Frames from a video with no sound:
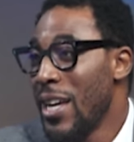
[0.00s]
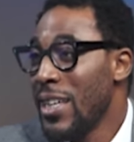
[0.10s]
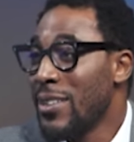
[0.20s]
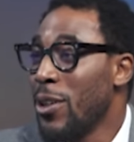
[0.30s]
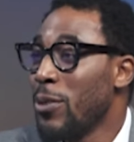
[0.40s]

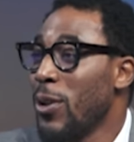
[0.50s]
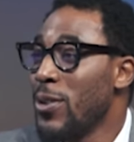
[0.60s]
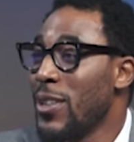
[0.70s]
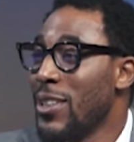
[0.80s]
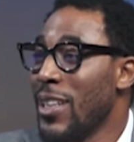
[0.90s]
instead of just
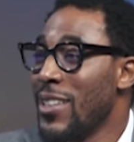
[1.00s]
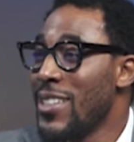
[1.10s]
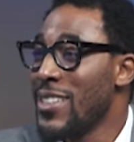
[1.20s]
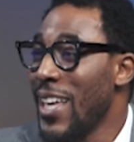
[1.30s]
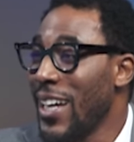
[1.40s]
teaching
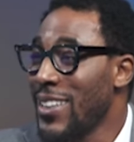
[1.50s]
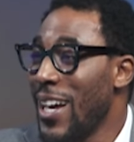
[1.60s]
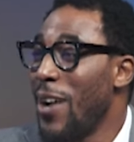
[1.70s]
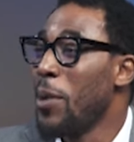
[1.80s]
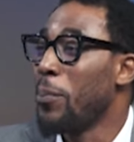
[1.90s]
sex
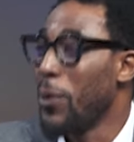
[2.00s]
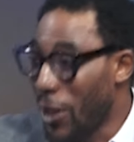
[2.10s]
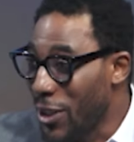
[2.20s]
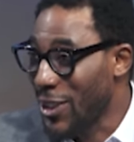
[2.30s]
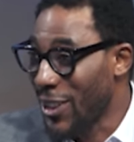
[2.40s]
and
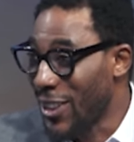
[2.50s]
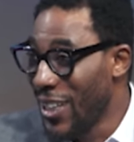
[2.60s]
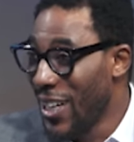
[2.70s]
reproduction,